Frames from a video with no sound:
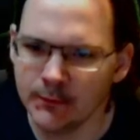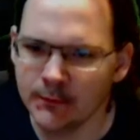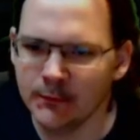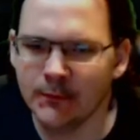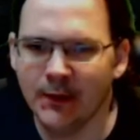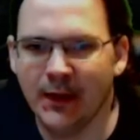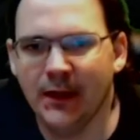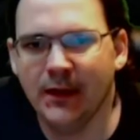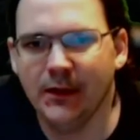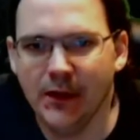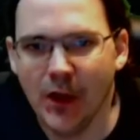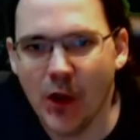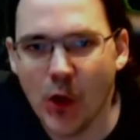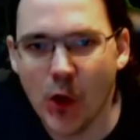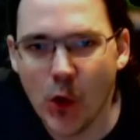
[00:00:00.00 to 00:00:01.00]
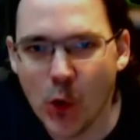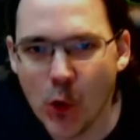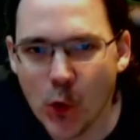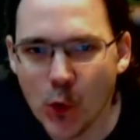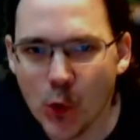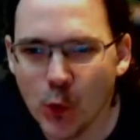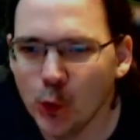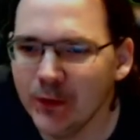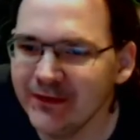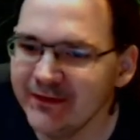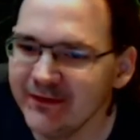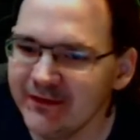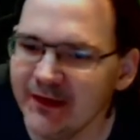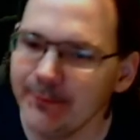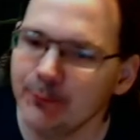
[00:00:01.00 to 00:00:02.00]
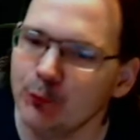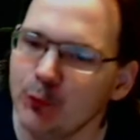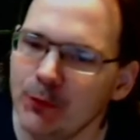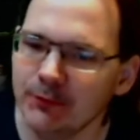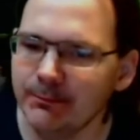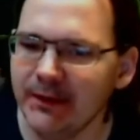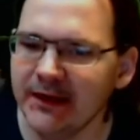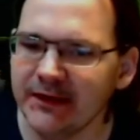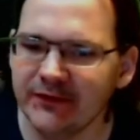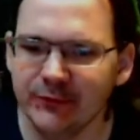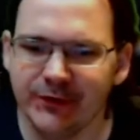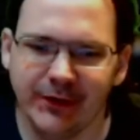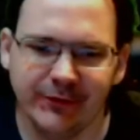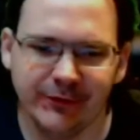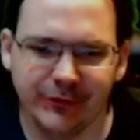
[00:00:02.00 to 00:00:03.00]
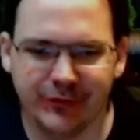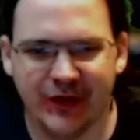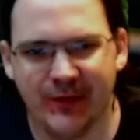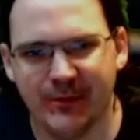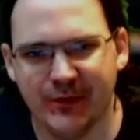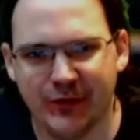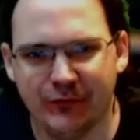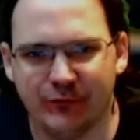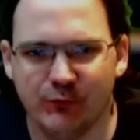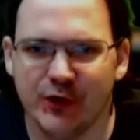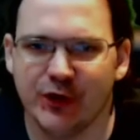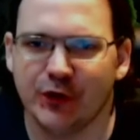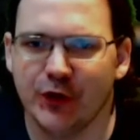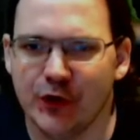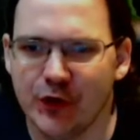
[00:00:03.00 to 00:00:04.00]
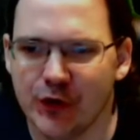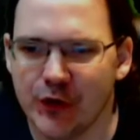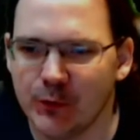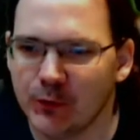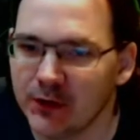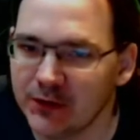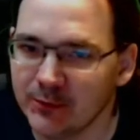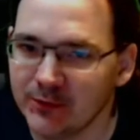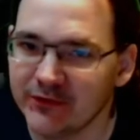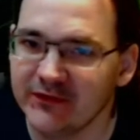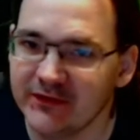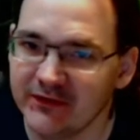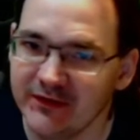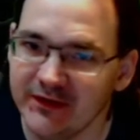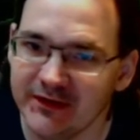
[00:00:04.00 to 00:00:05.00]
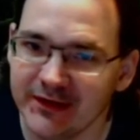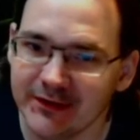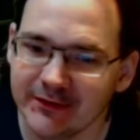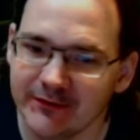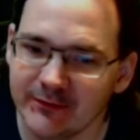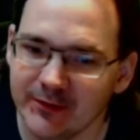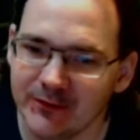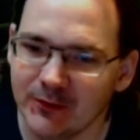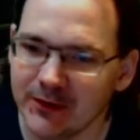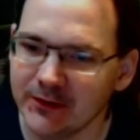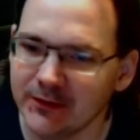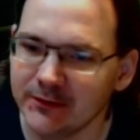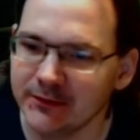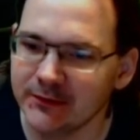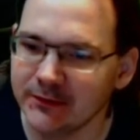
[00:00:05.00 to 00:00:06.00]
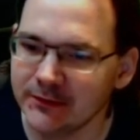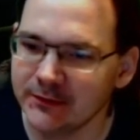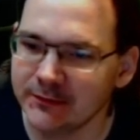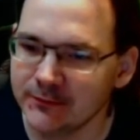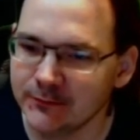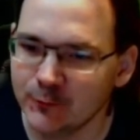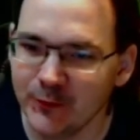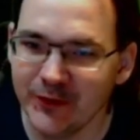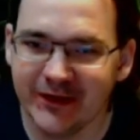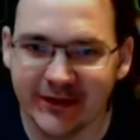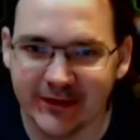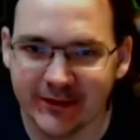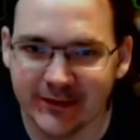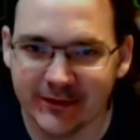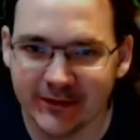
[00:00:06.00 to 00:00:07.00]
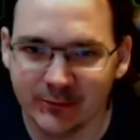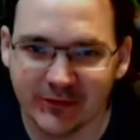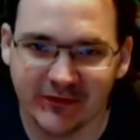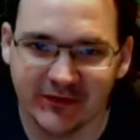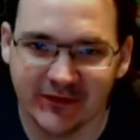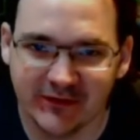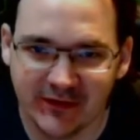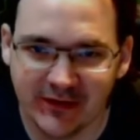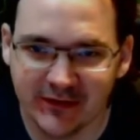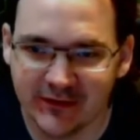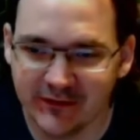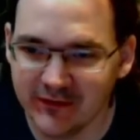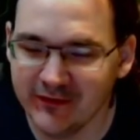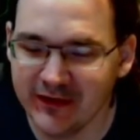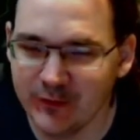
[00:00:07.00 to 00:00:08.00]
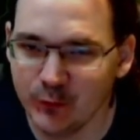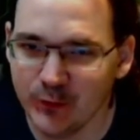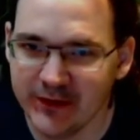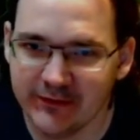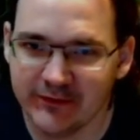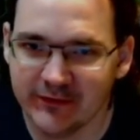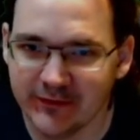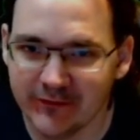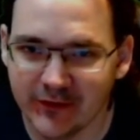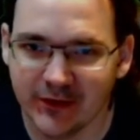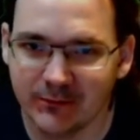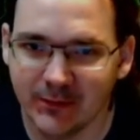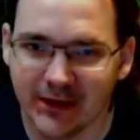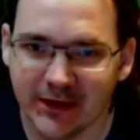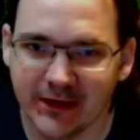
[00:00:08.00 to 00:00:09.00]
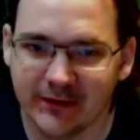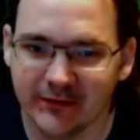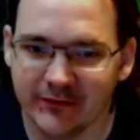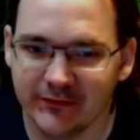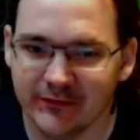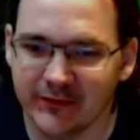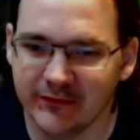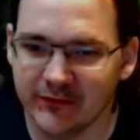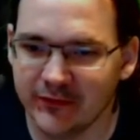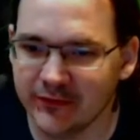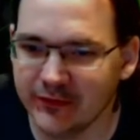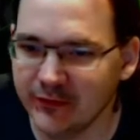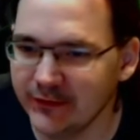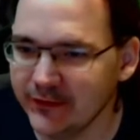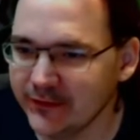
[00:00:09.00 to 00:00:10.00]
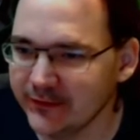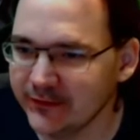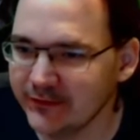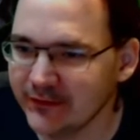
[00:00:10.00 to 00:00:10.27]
Hello, what's up and welcome back to another Gaming News Weekly. We're on number 16 now, it's been a while. Weekly, number 16, 16 weeks have gone by since I started doing this.